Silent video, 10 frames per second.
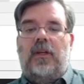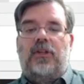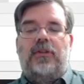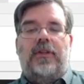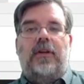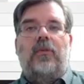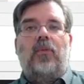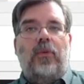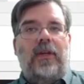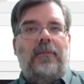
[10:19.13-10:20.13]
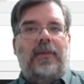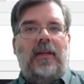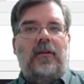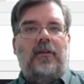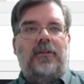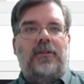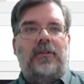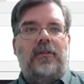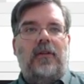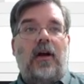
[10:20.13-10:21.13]
so that it
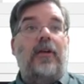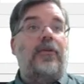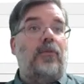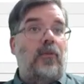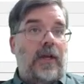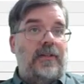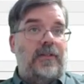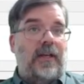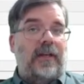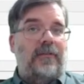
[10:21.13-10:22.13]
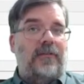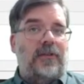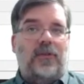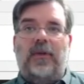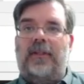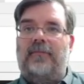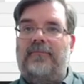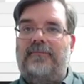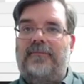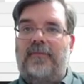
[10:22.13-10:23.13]
reappears on the right side of the screen.
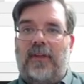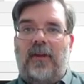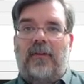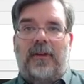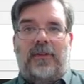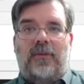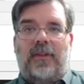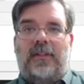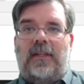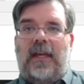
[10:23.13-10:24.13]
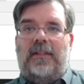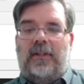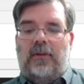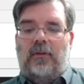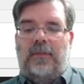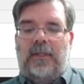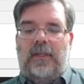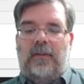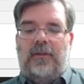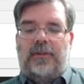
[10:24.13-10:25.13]
Right, so in this case, it'll
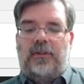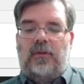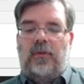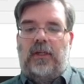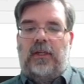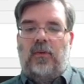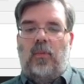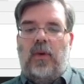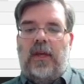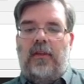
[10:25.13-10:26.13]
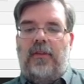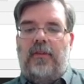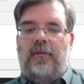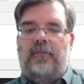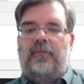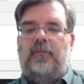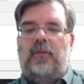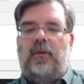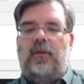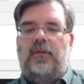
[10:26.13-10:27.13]
be the screen width,
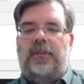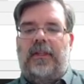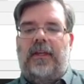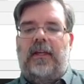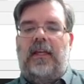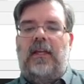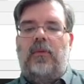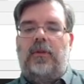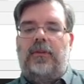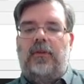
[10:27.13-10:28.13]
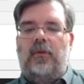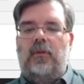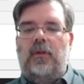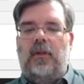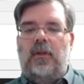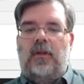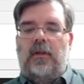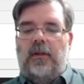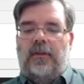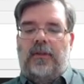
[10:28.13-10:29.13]
set that equal to
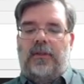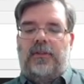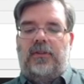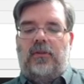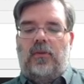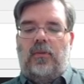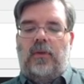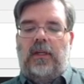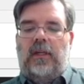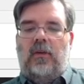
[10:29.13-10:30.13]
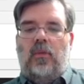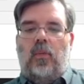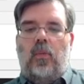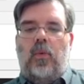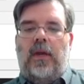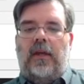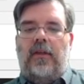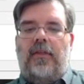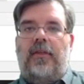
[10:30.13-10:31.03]
the screen width,